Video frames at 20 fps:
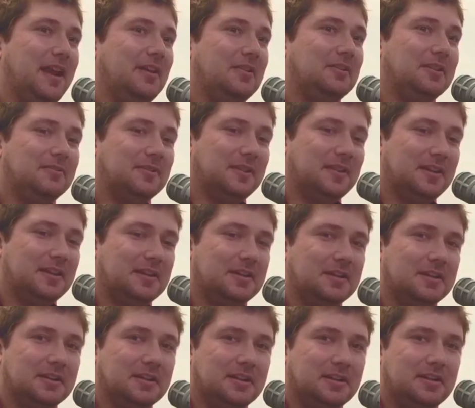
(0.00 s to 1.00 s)
now living
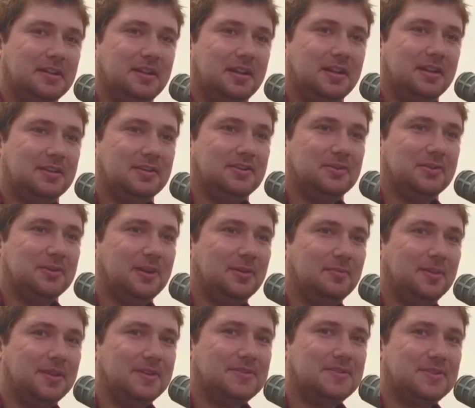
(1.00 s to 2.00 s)
there and doing
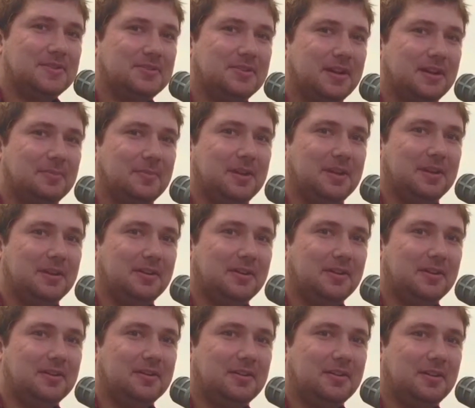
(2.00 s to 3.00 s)
our best to try to make
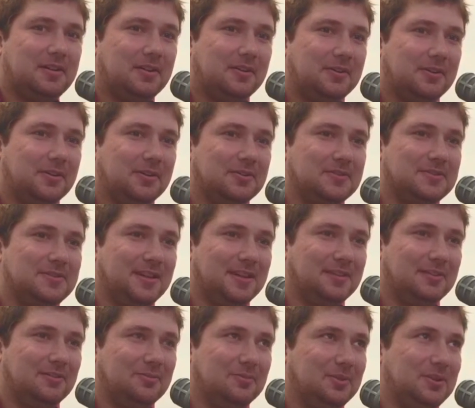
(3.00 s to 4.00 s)
our little
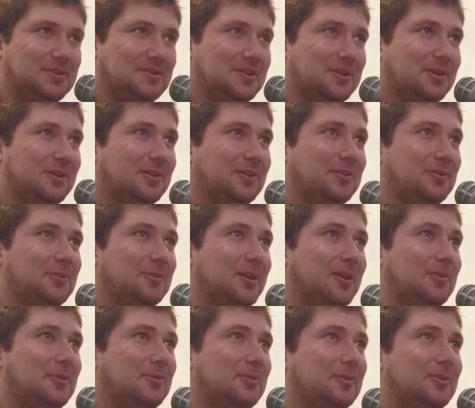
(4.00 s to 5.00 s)
dent of music heard
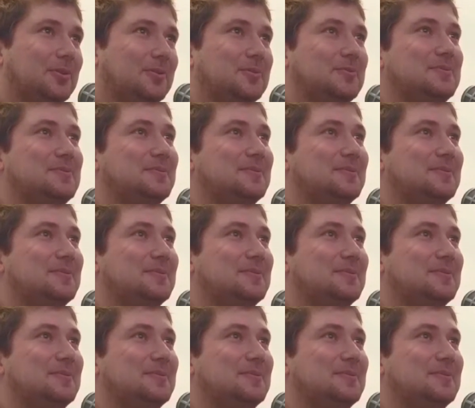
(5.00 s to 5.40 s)
throughout the world.